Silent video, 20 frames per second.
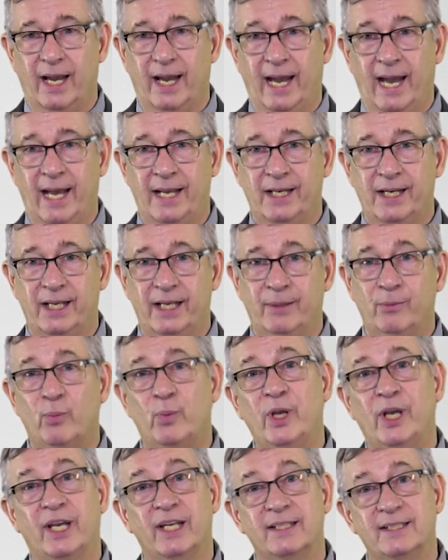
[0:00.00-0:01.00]
And it,
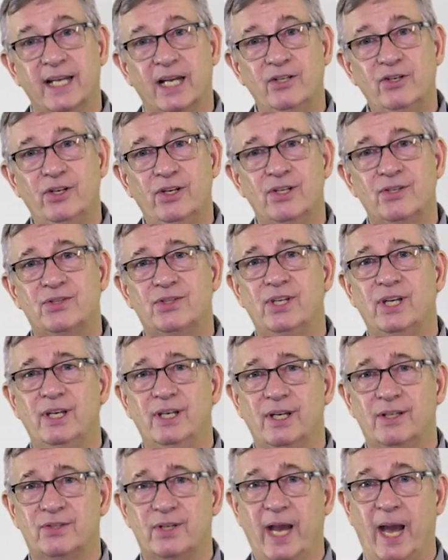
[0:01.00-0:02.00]
we continue to
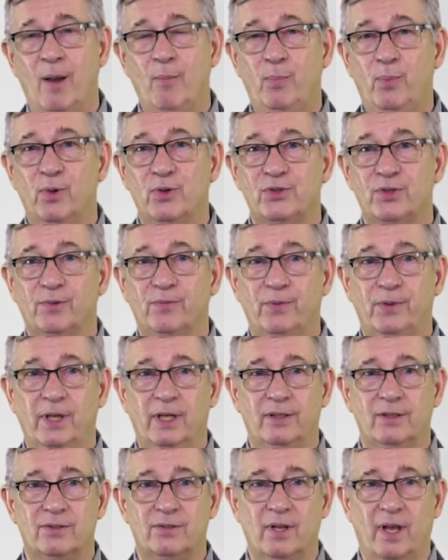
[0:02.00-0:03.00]
see examples of
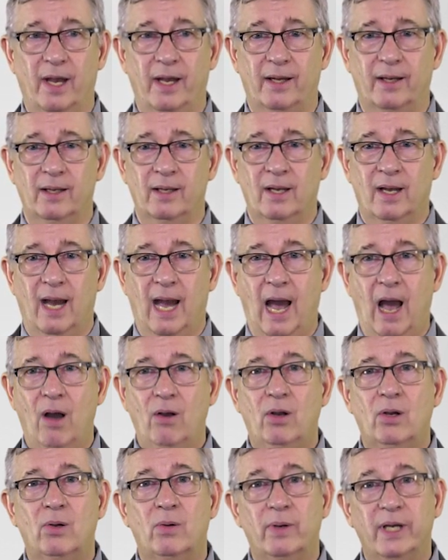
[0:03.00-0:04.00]
things like
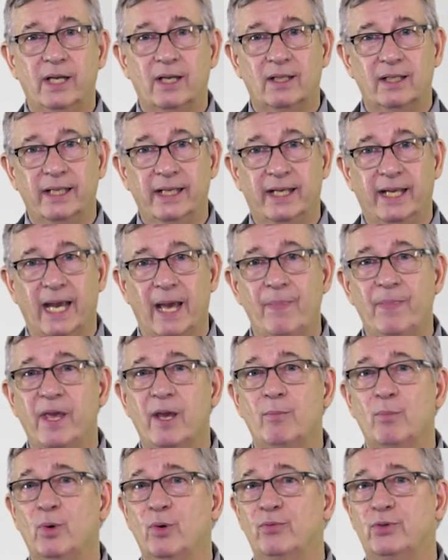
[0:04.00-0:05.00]
how quickly can
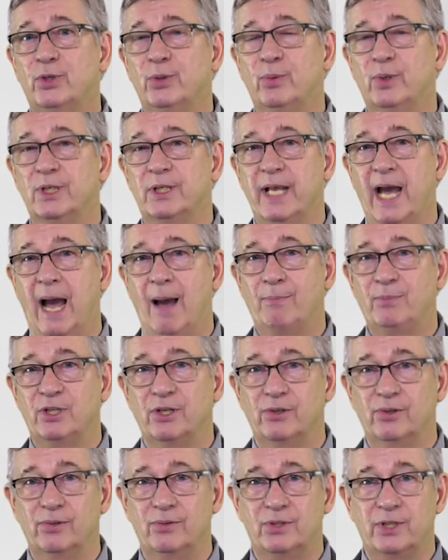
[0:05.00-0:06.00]
they move to adapt
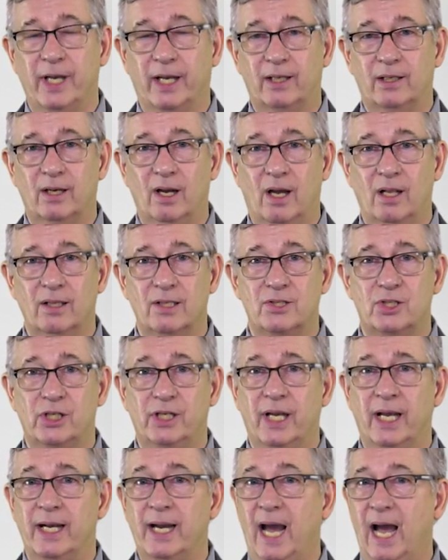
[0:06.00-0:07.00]
a new
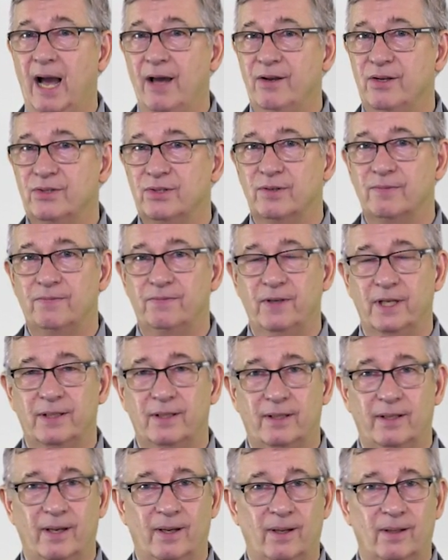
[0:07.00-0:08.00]
technology and how does it
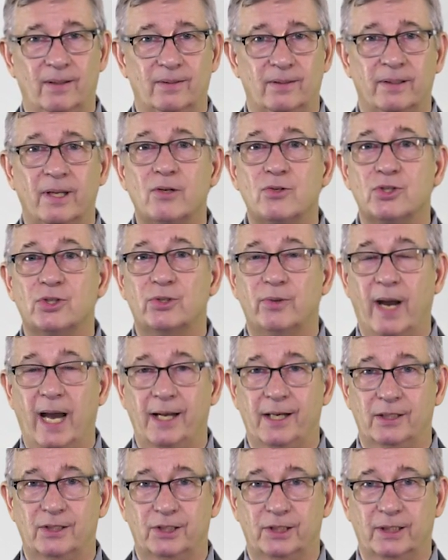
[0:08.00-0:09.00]
fit their, their
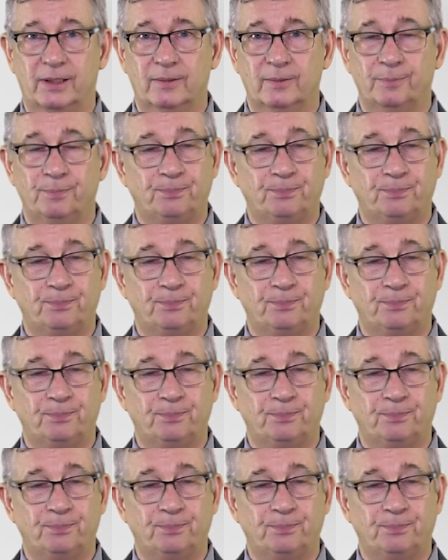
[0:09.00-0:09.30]
strategy?